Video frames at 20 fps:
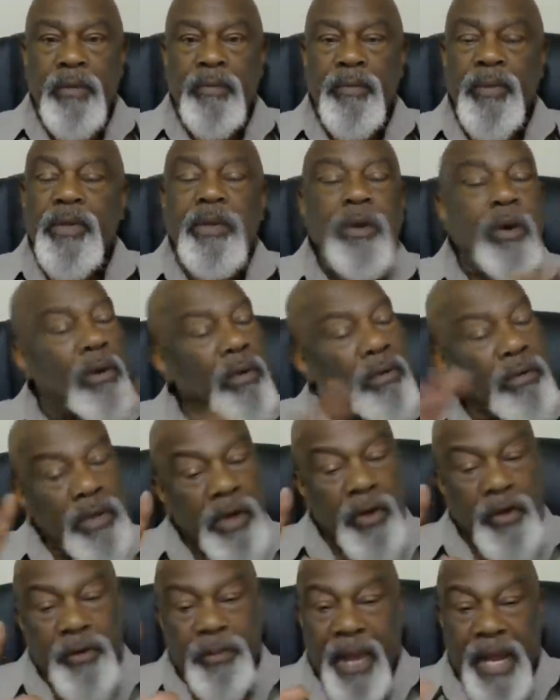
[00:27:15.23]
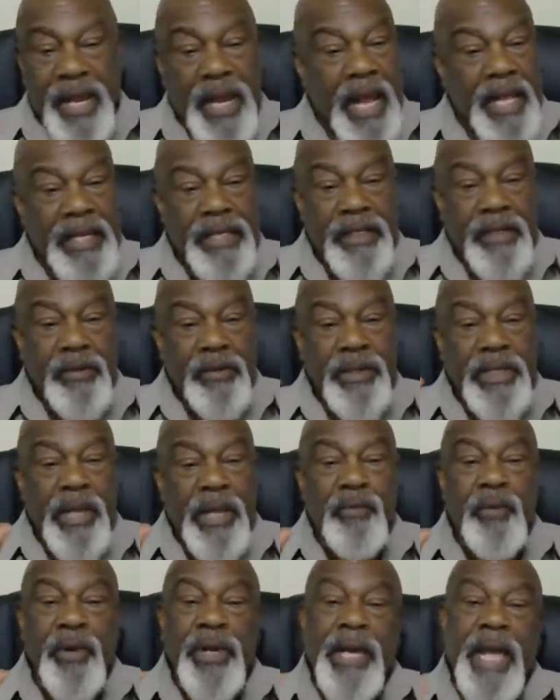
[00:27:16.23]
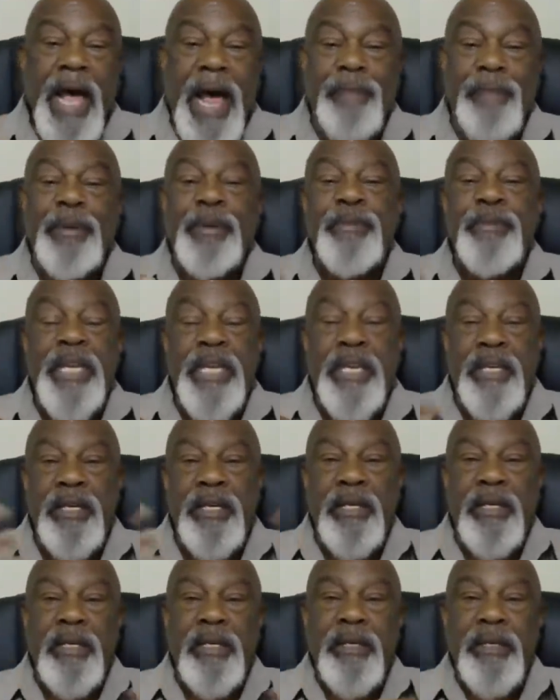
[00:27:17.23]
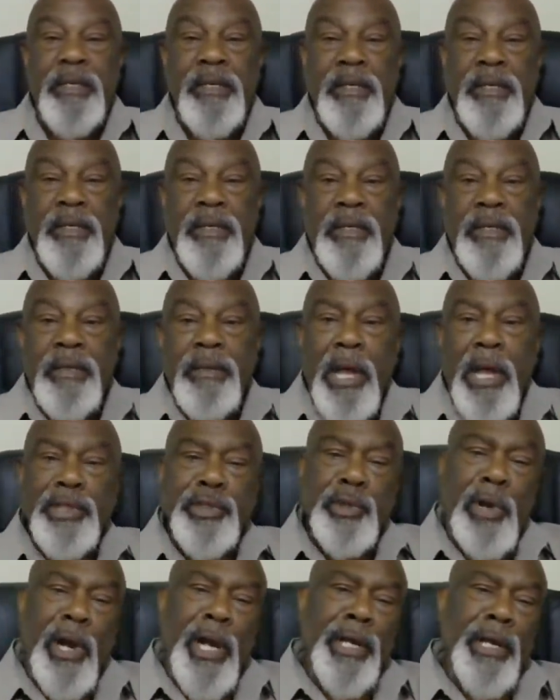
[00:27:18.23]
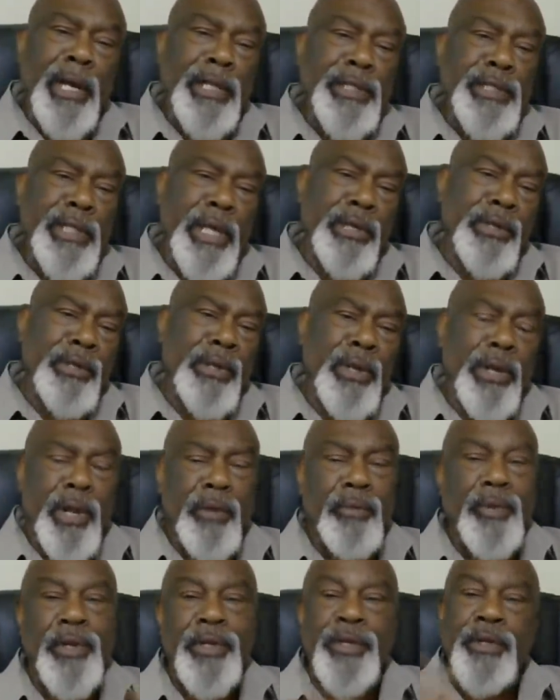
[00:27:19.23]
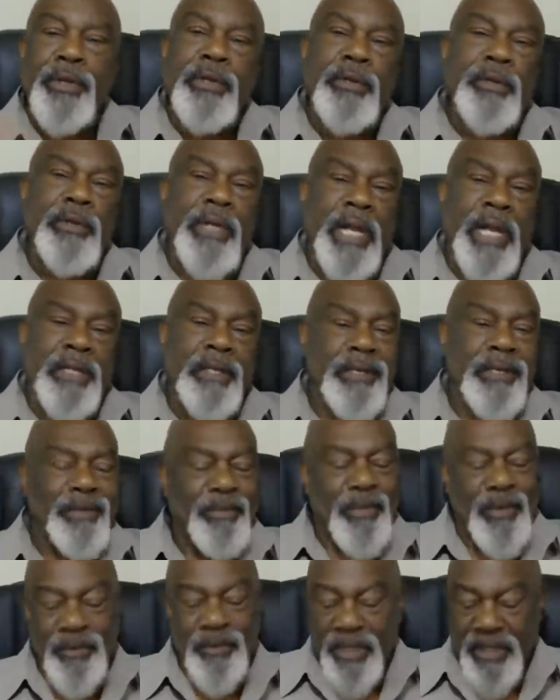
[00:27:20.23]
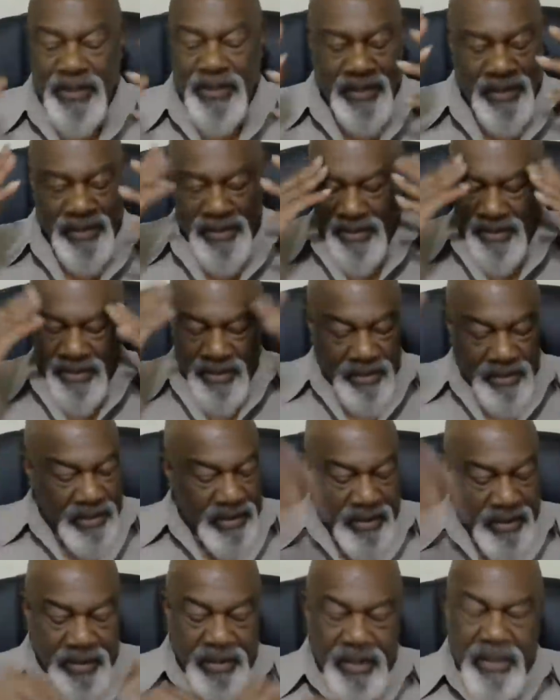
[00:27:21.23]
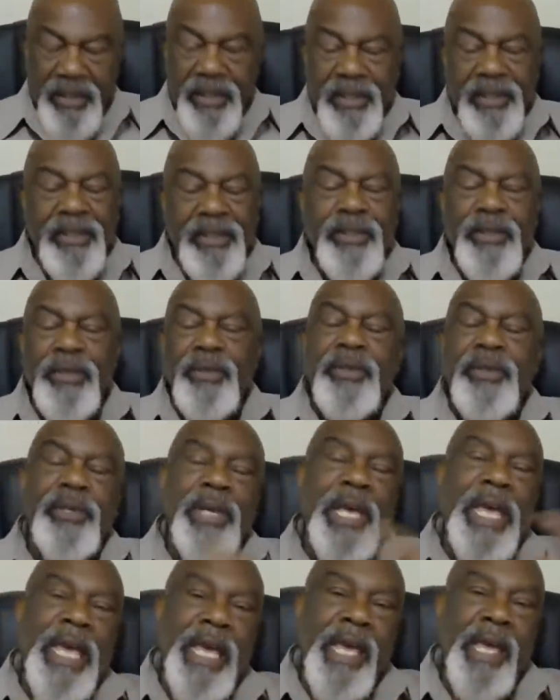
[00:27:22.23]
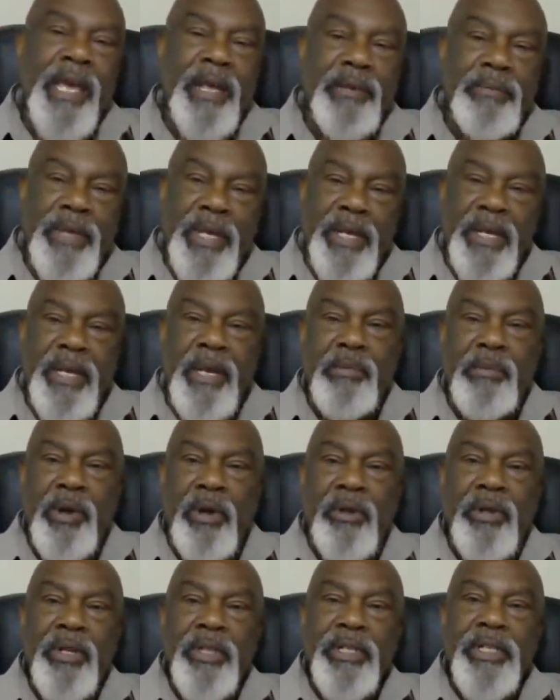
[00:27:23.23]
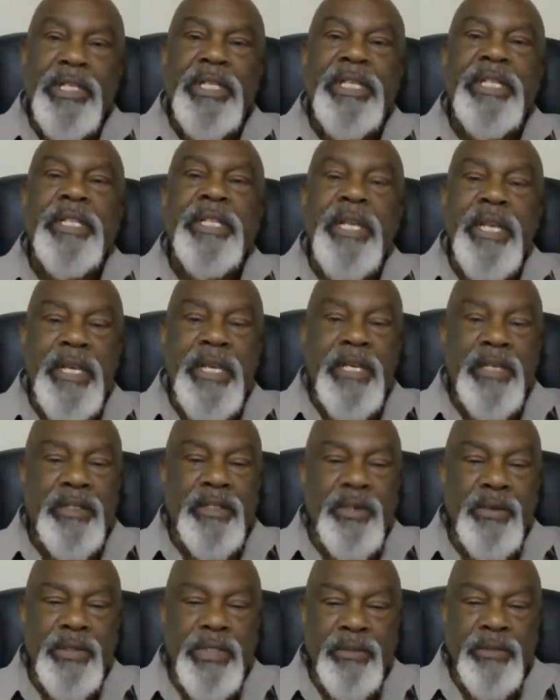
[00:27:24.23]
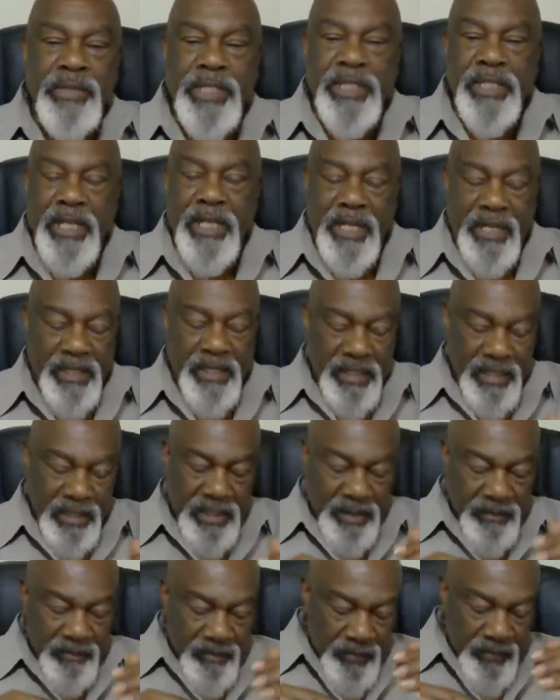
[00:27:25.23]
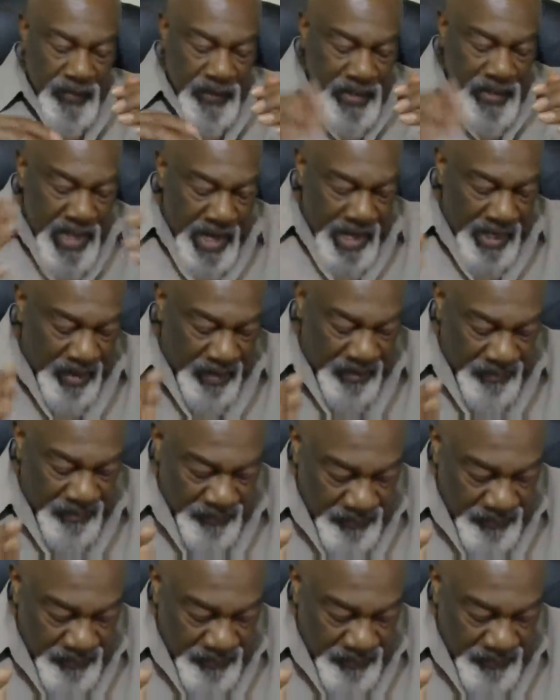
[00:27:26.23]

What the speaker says: You know, everybody I deal with, they want to copy me. I try to say, you know, I want to use what I come on. Use your head, man. Come on. Just think. Do some shit. Now,